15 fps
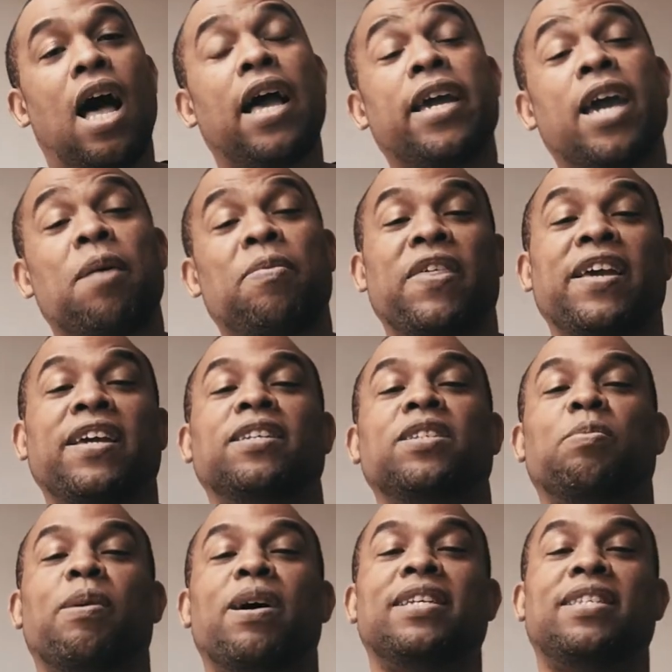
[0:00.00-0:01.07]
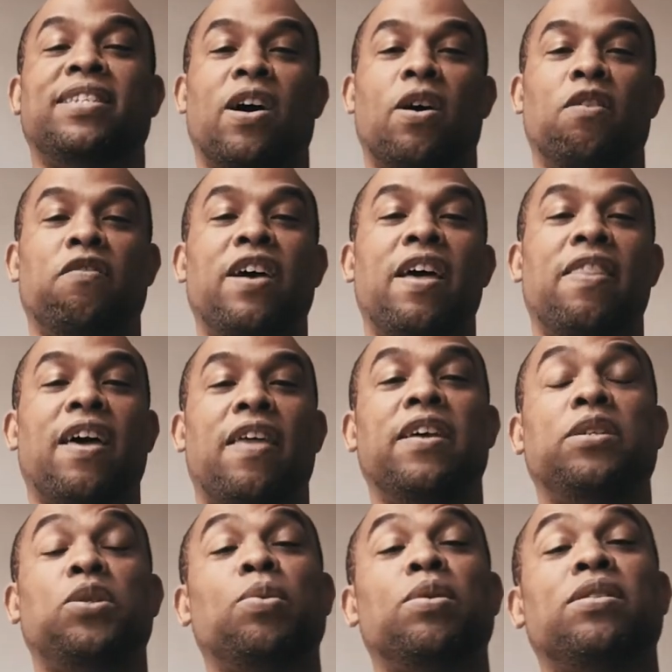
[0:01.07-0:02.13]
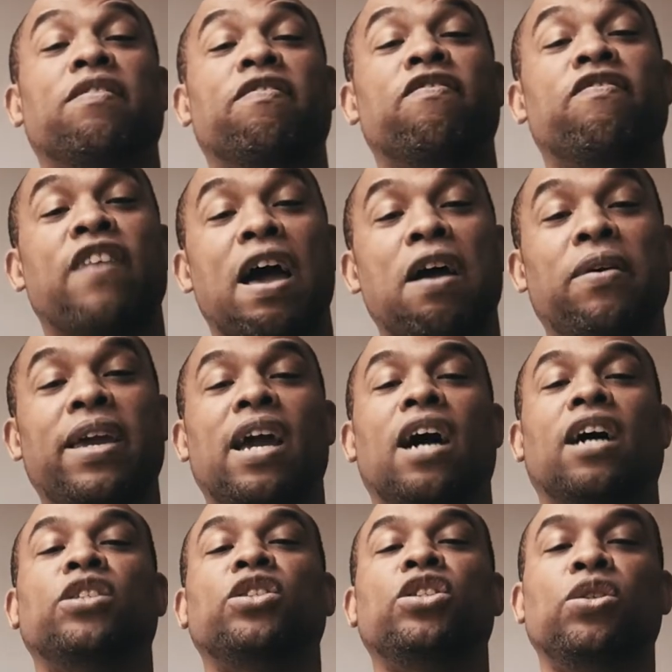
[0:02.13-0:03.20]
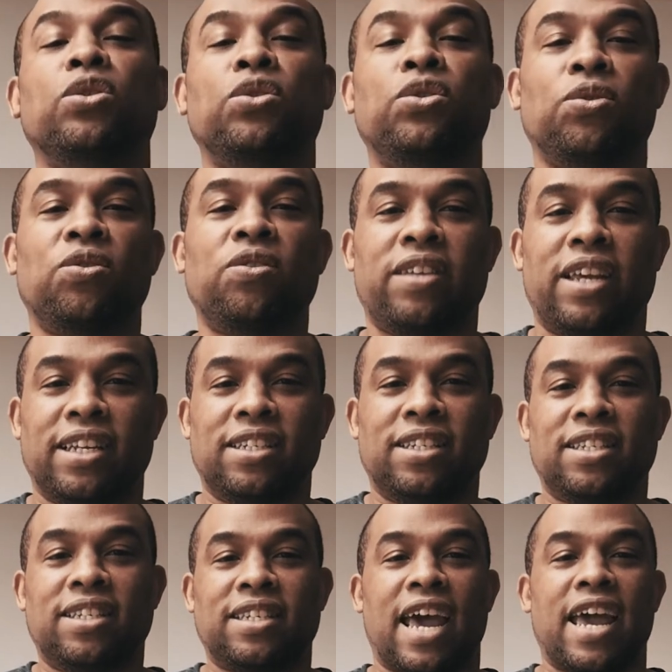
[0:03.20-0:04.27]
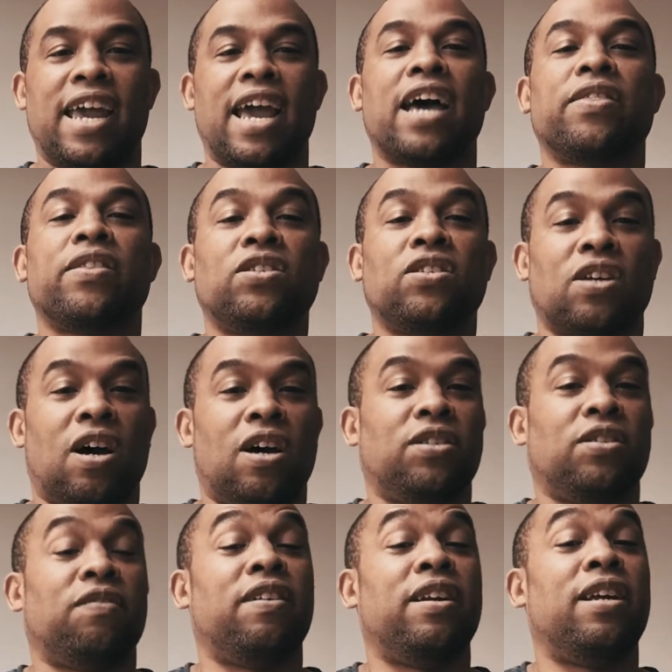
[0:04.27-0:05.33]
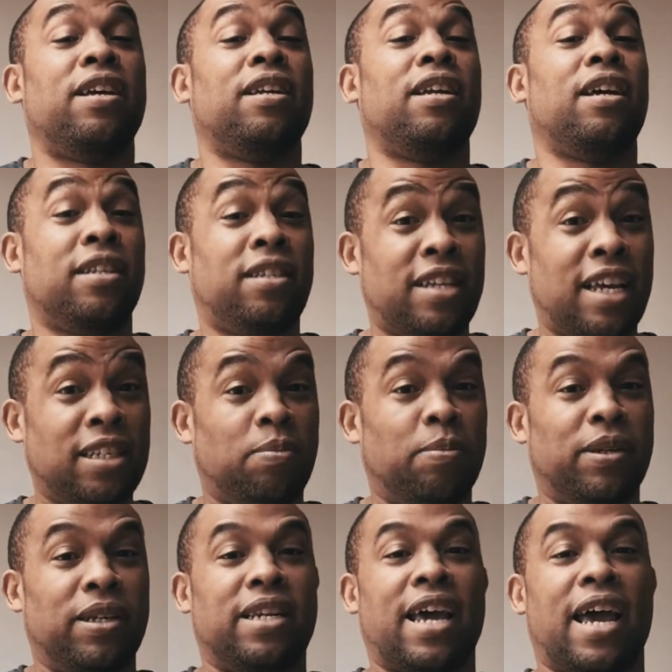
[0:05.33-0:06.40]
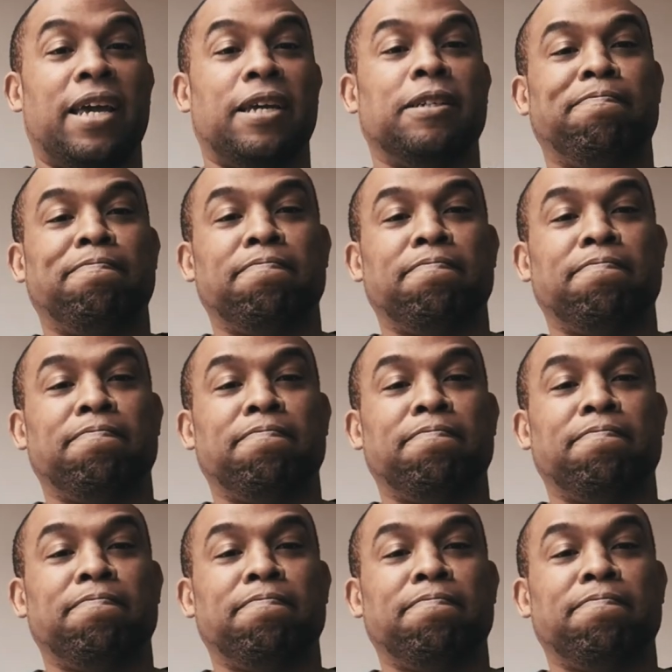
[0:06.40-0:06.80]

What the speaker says: I kept thinking to myself that this was a very unusual thing to say at the start of an assessment day.